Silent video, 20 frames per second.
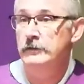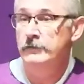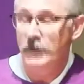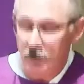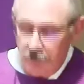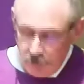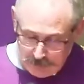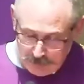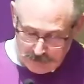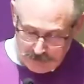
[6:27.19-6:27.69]
of
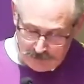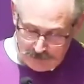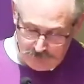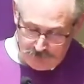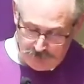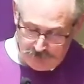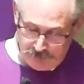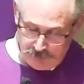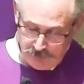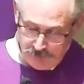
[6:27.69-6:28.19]
our
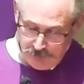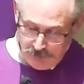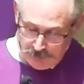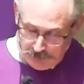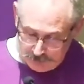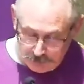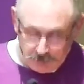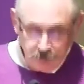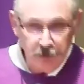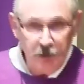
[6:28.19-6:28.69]
enlightenments,
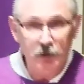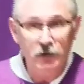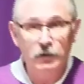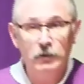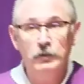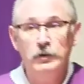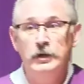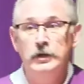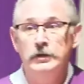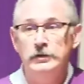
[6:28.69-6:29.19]
to
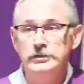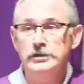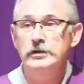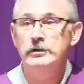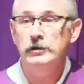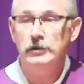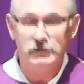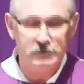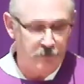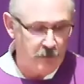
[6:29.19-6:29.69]
know
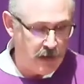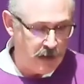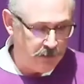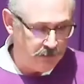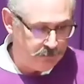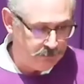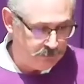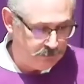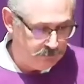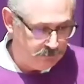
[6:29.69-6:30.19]
Jesus Christ.